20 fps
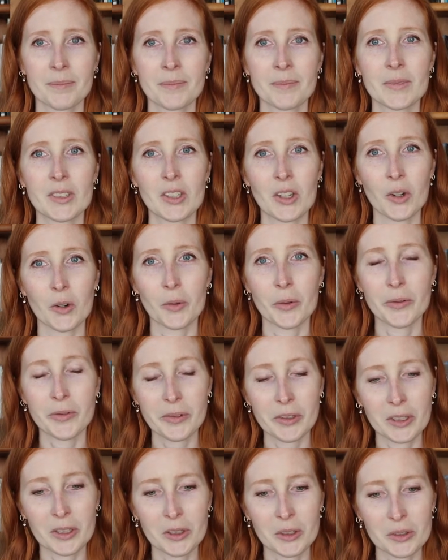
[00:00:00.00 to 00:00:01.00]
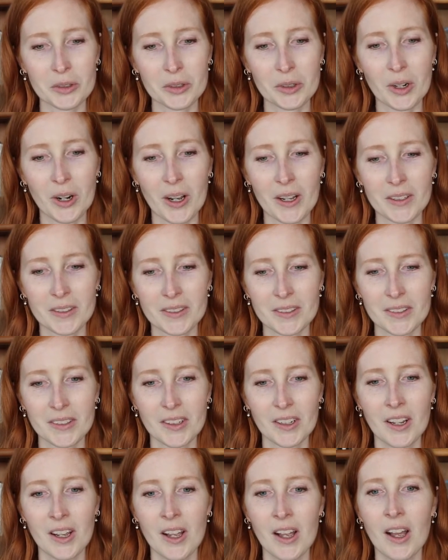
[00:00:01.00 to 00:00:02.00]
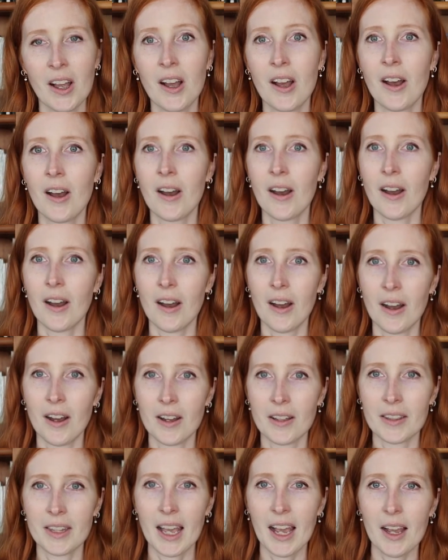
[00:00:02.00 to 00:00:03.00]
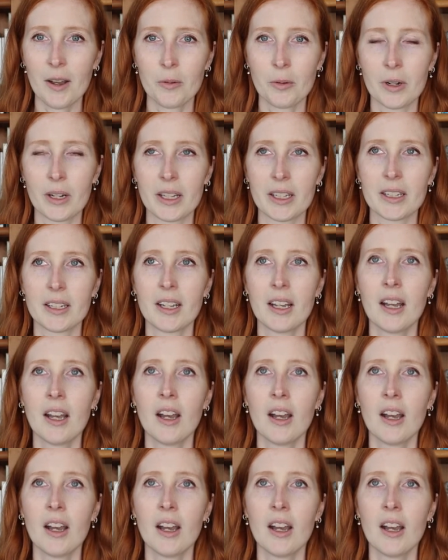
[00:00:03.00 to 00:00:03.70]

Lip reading: So fingers crossed on that one.